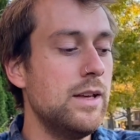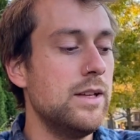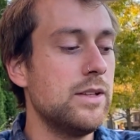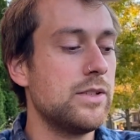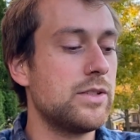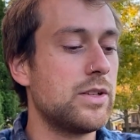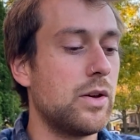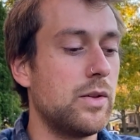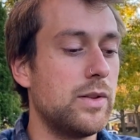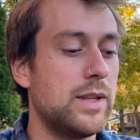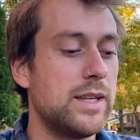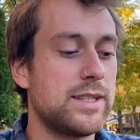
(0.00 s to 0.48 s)

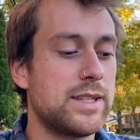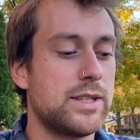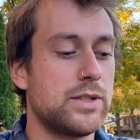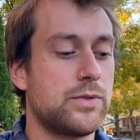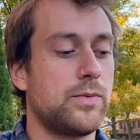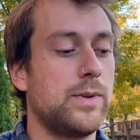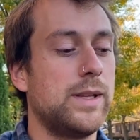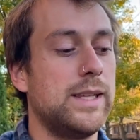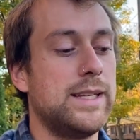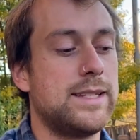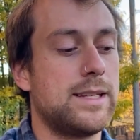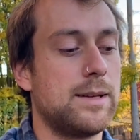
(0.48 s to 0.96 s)
So this
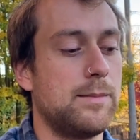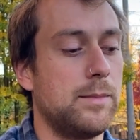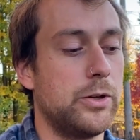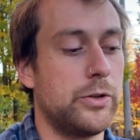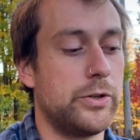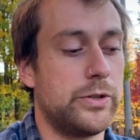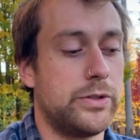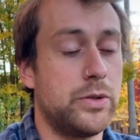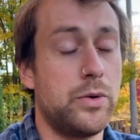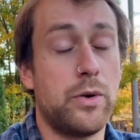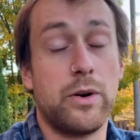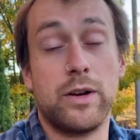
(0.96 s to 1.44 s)
is really
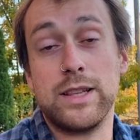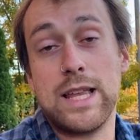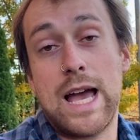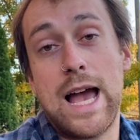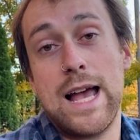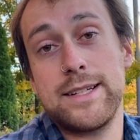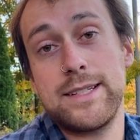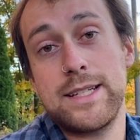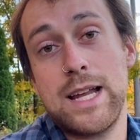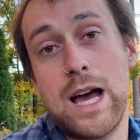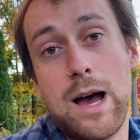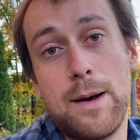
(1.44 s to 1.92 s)
similar to our
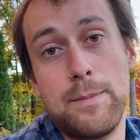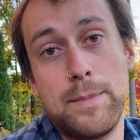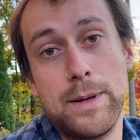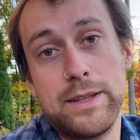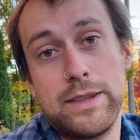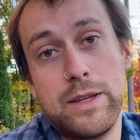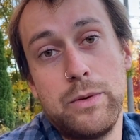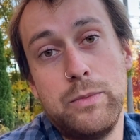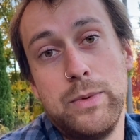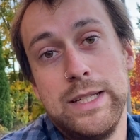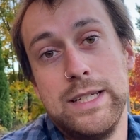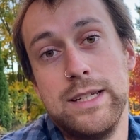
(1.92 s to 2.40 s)
last
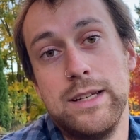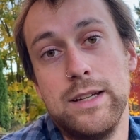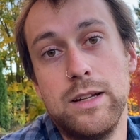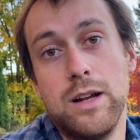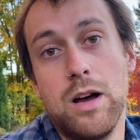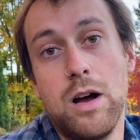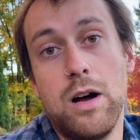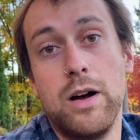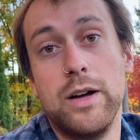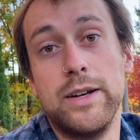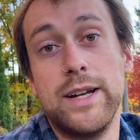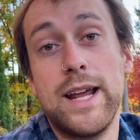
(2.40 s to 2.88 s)
topic that we did
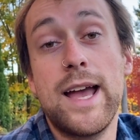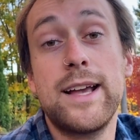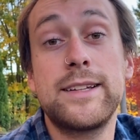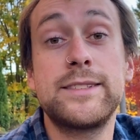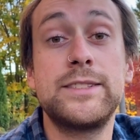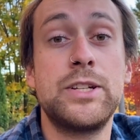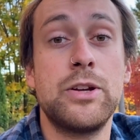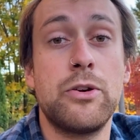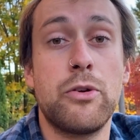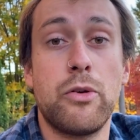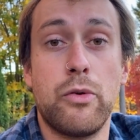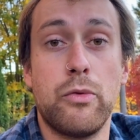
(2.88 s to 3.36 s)
on
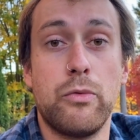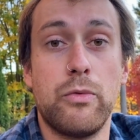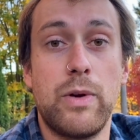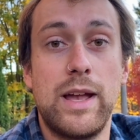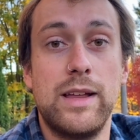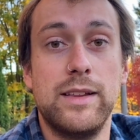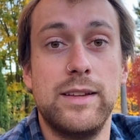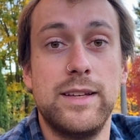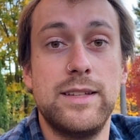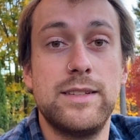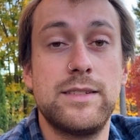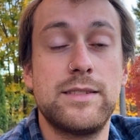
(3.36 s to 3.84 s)
exterior
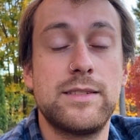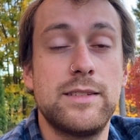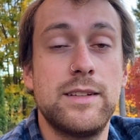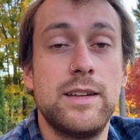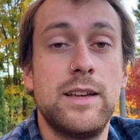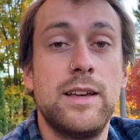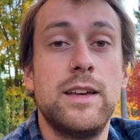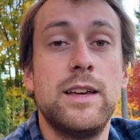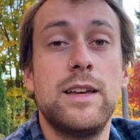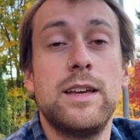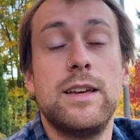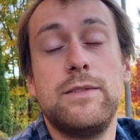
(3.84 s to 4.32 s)
railings.
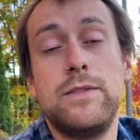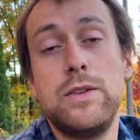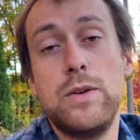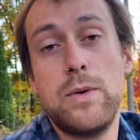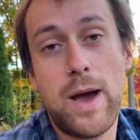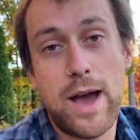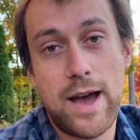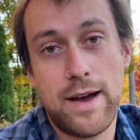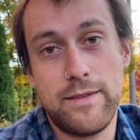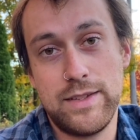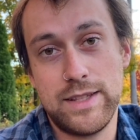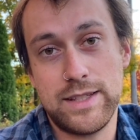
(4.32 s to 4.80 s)
If you
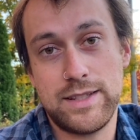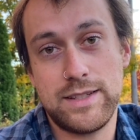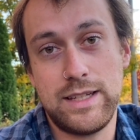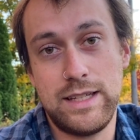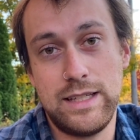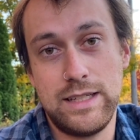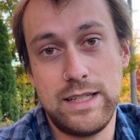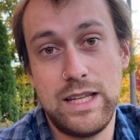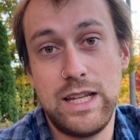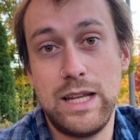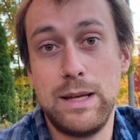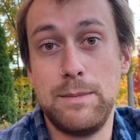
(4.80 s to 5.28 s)
haven't
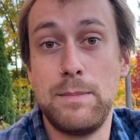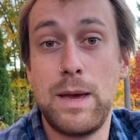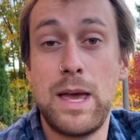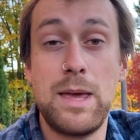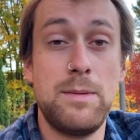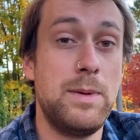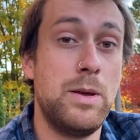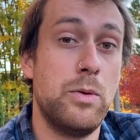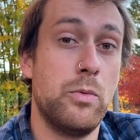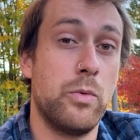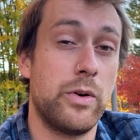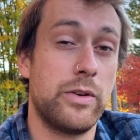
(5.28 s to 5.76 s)
seen it, it may
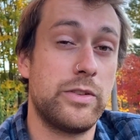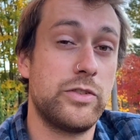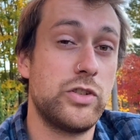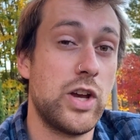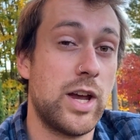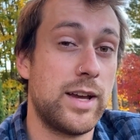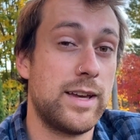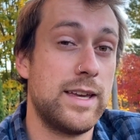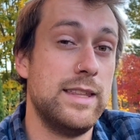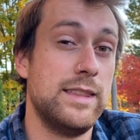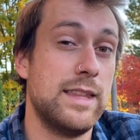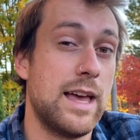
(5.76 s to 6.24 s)
be worth
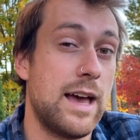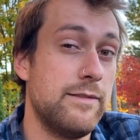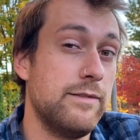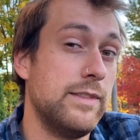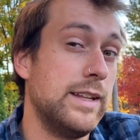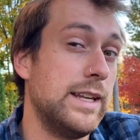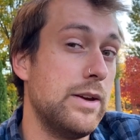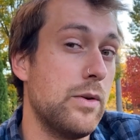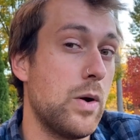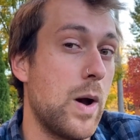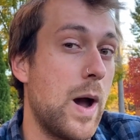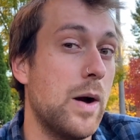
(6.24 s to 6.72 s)
checking that
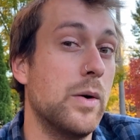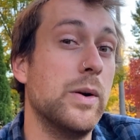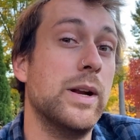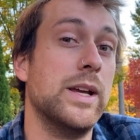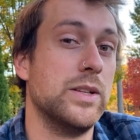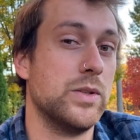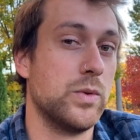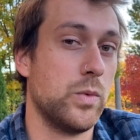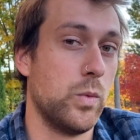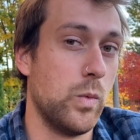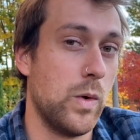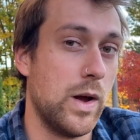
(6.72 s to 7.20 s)
video out
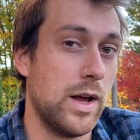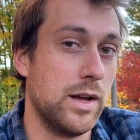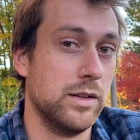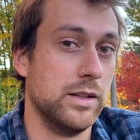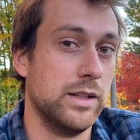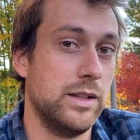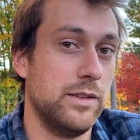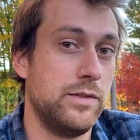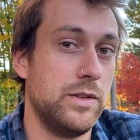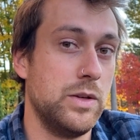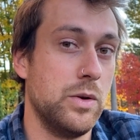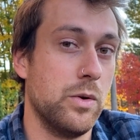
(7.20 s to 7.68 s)
as well
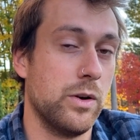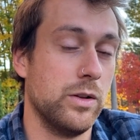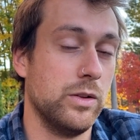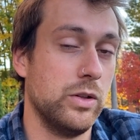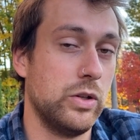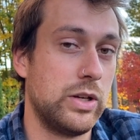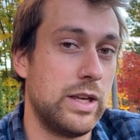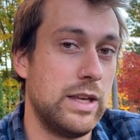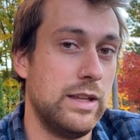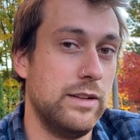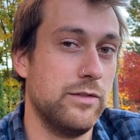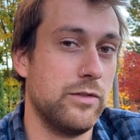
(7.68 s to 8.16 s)
if you are
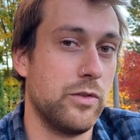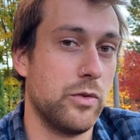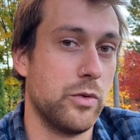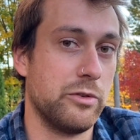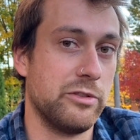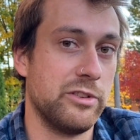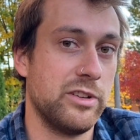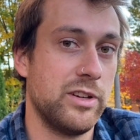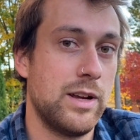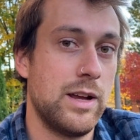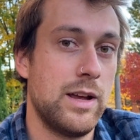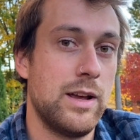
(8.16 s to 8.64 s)
looking
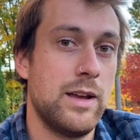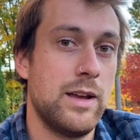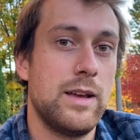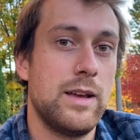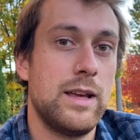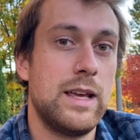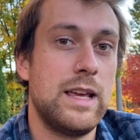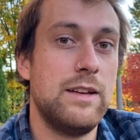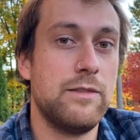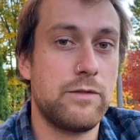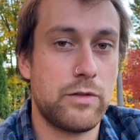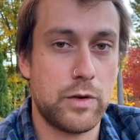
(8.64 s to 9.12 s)
for
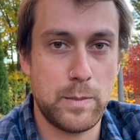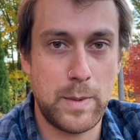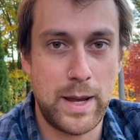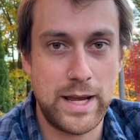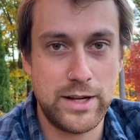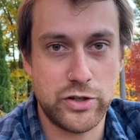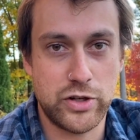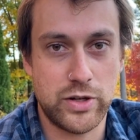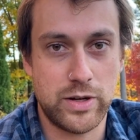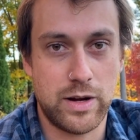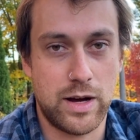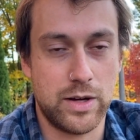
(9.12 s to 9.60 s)

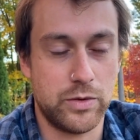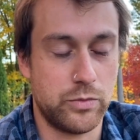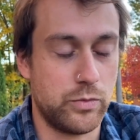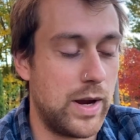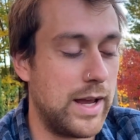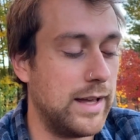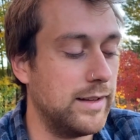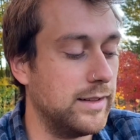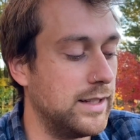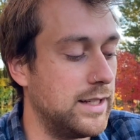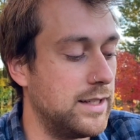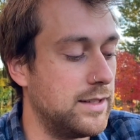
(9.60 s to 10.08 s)
information on
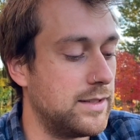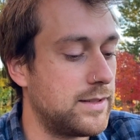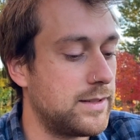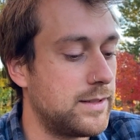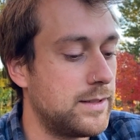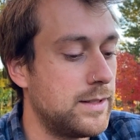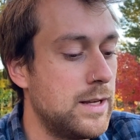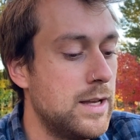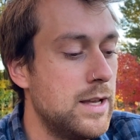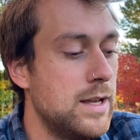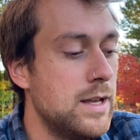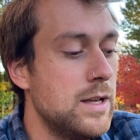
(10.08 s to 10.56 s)
railings.